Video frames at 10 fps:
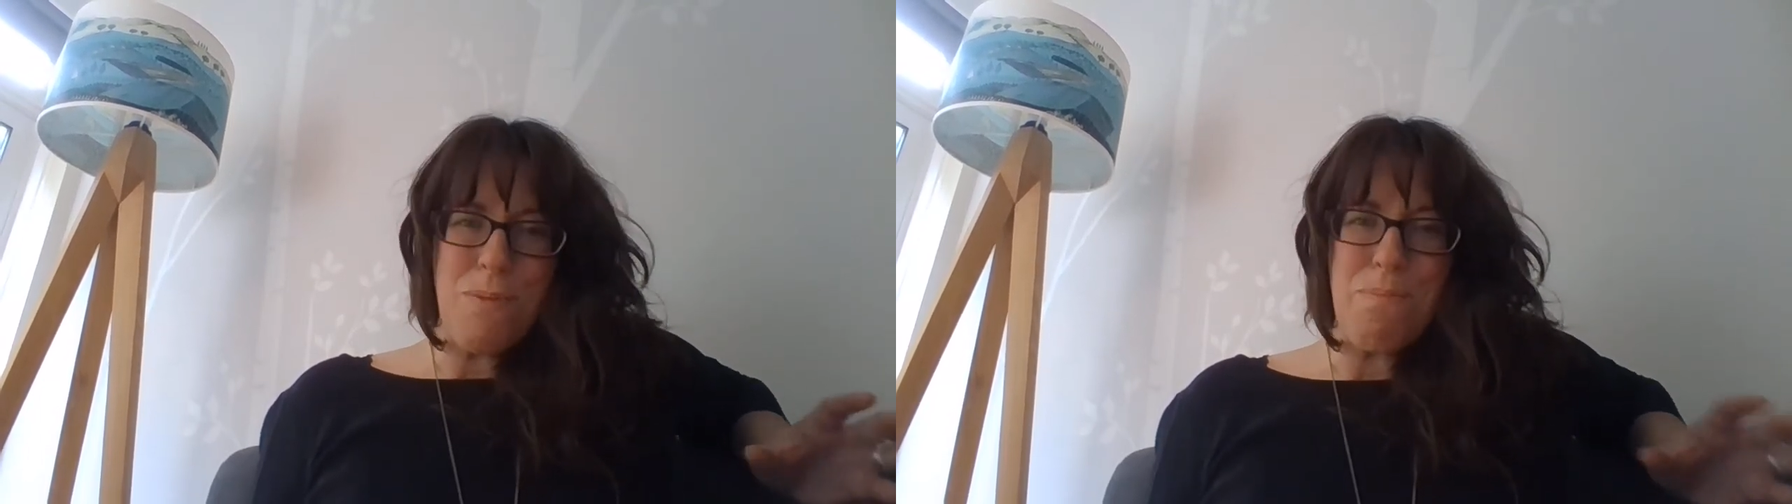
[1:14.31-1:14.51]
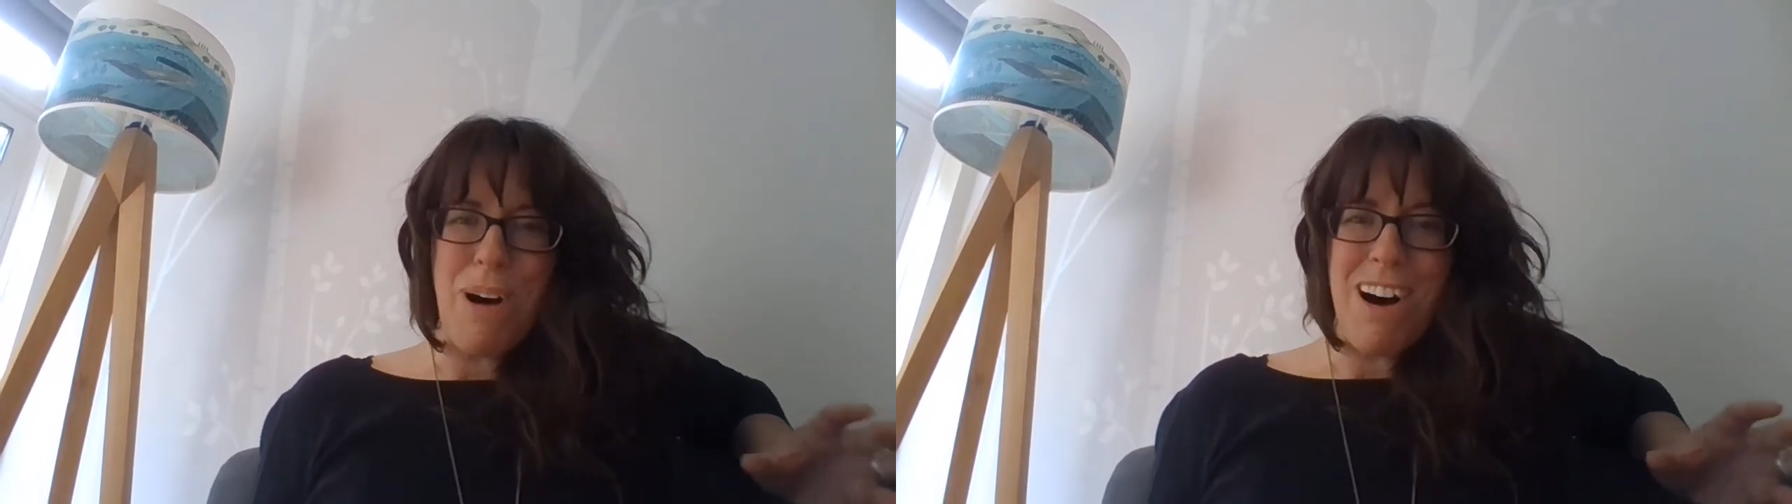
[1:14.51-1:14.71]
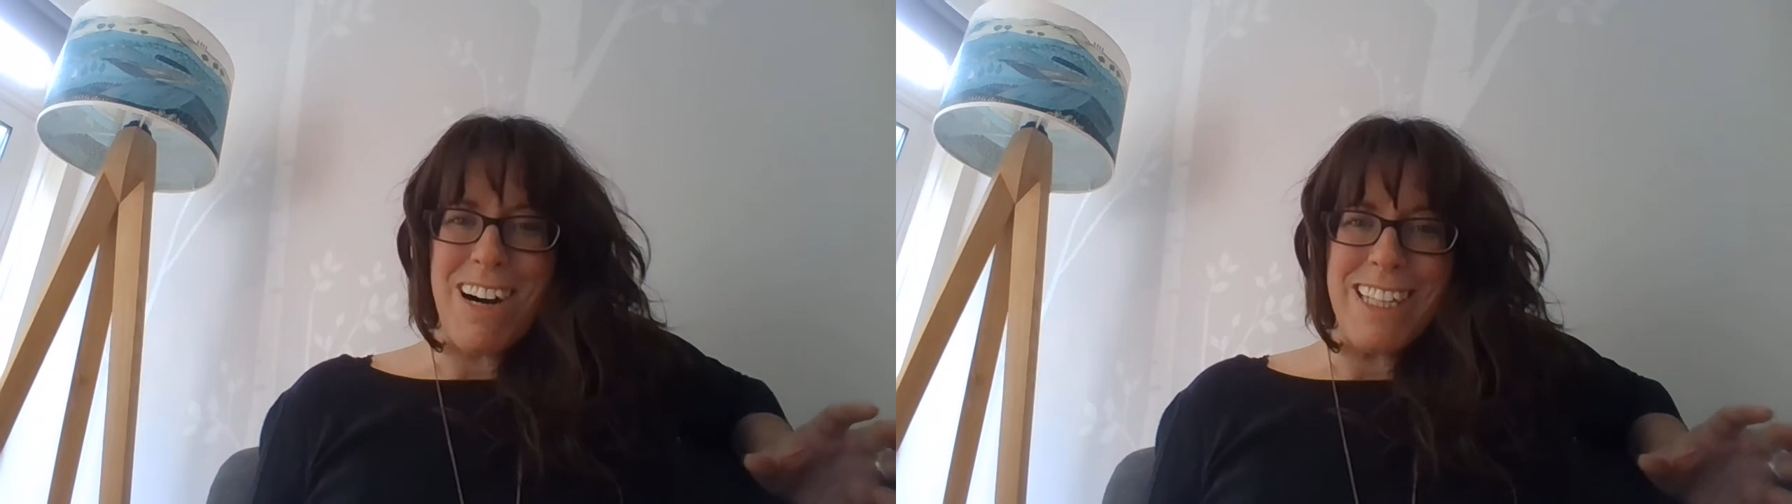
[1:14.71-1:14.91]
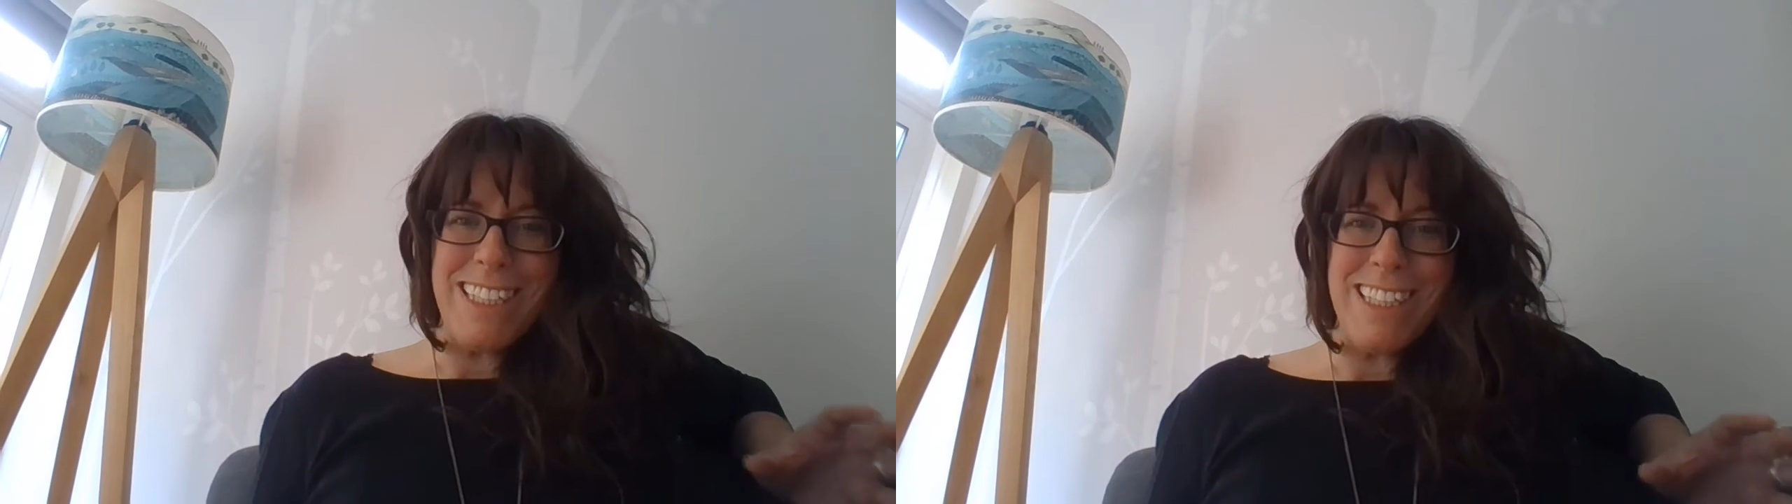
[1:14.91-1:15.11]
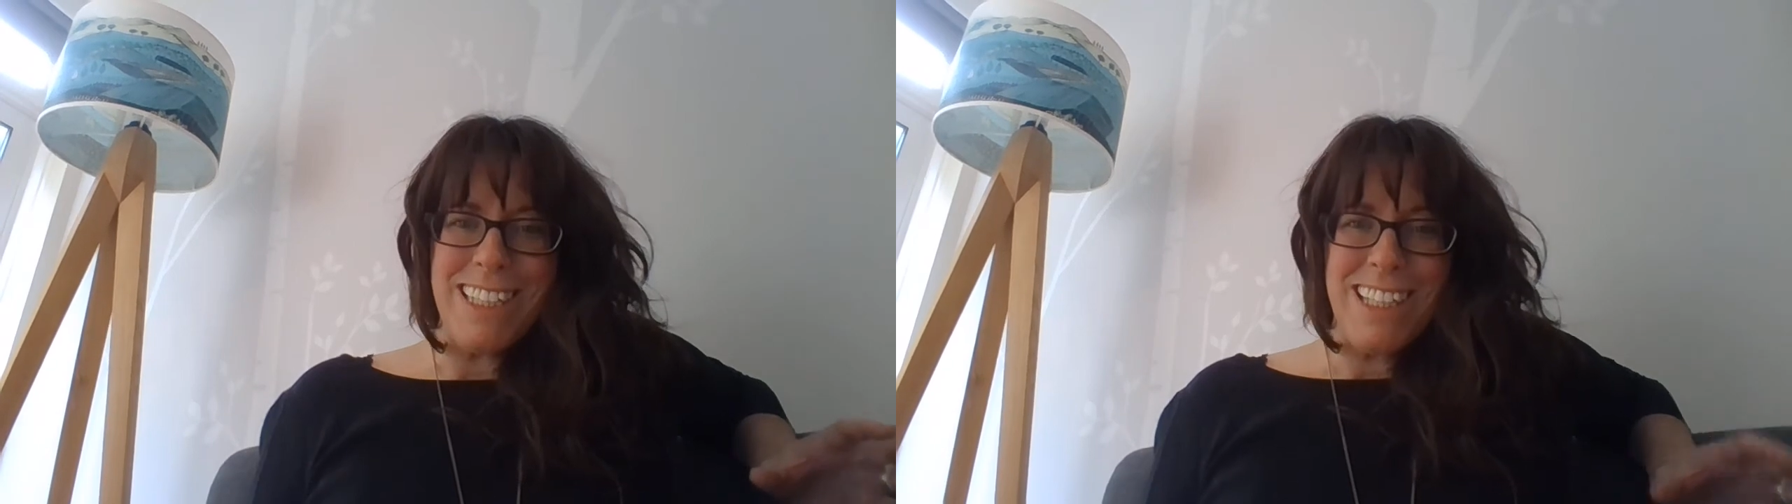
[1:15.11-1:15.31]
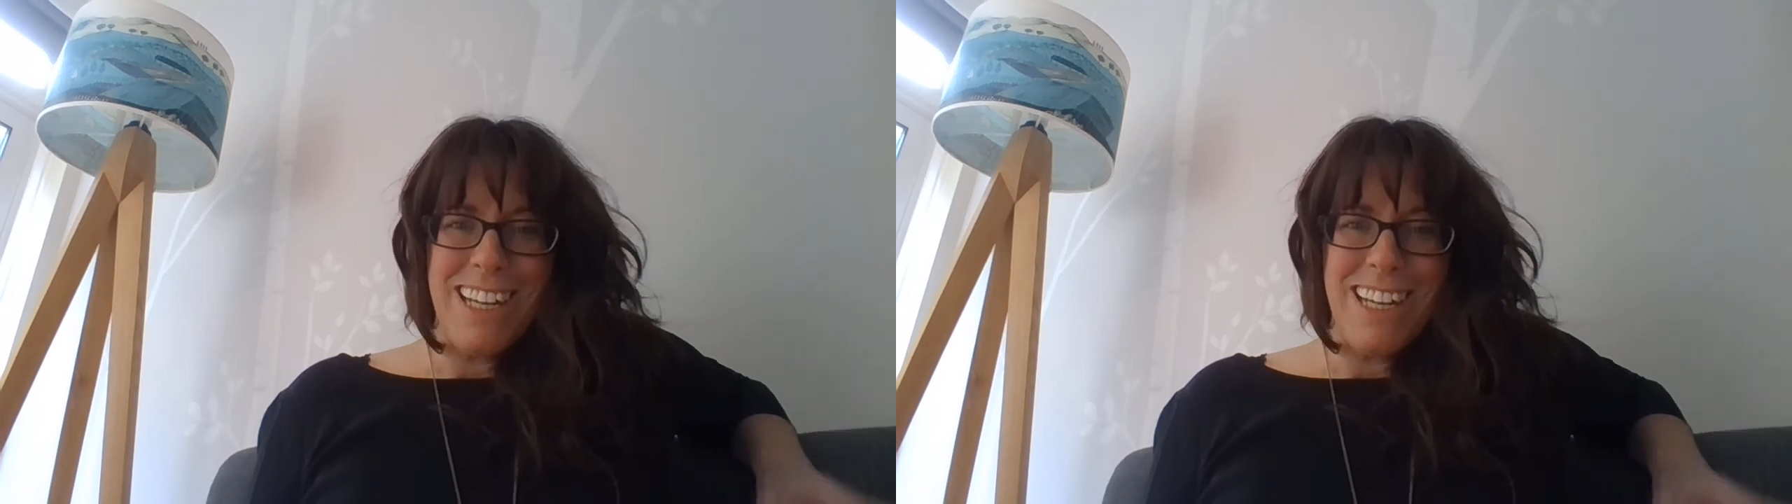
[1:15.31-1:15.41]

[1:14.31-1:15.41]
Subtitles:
mine,